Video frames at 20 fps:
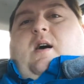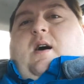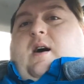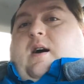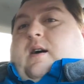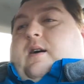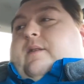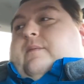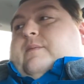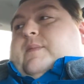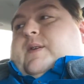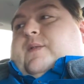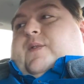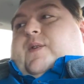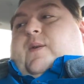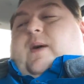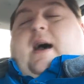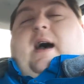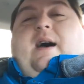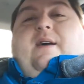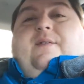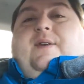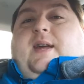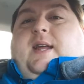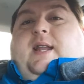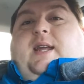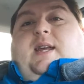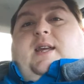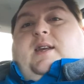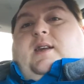If you have
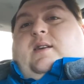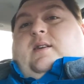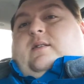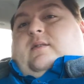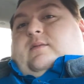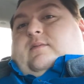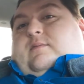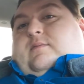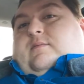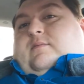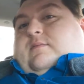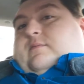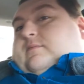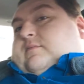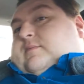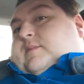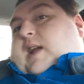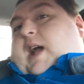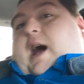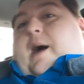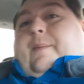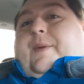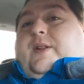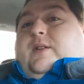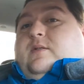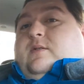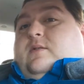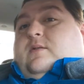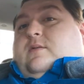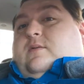any
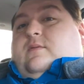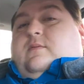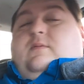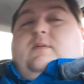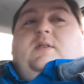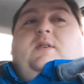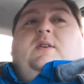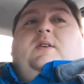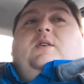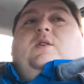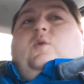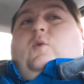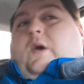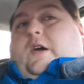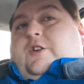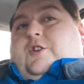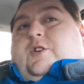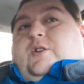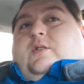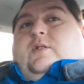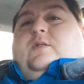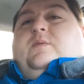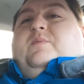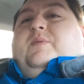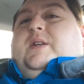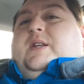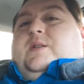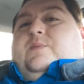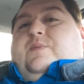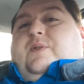comments, questions,
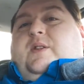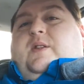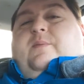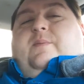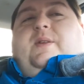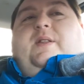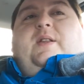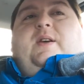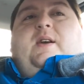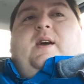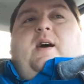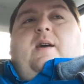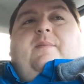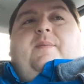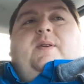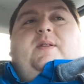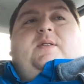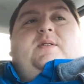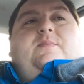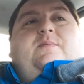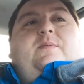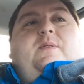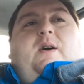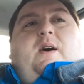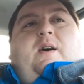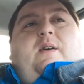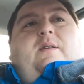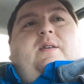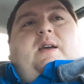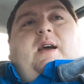please put them in the
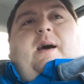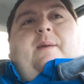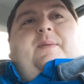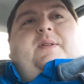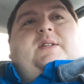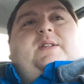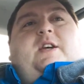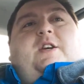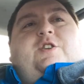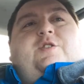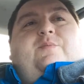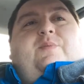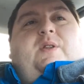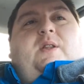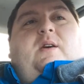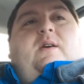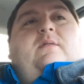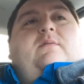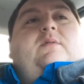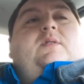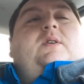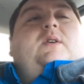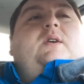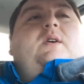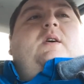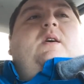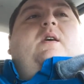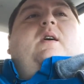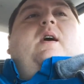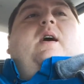comment section below.
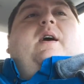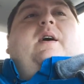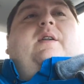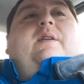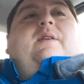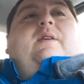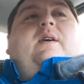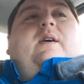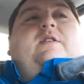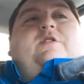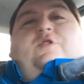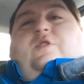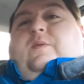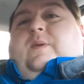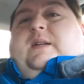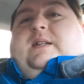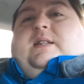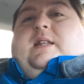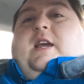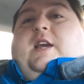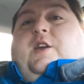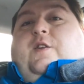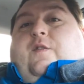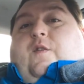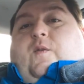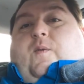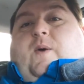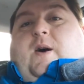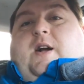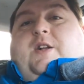And as always, thank you
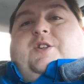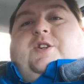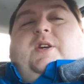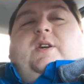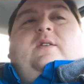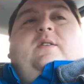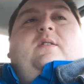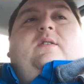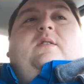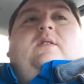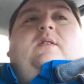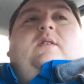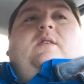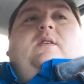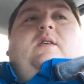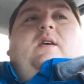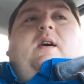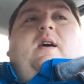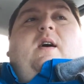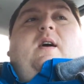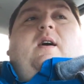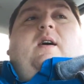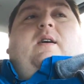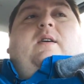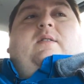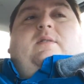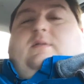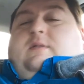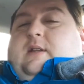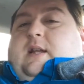for watching.
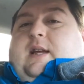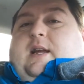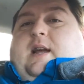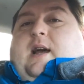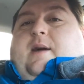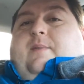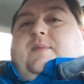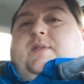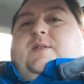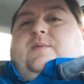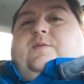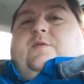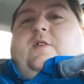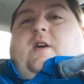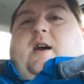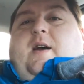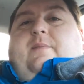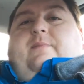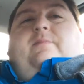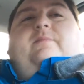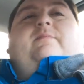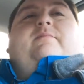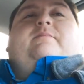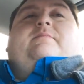Like, comment, subscribe.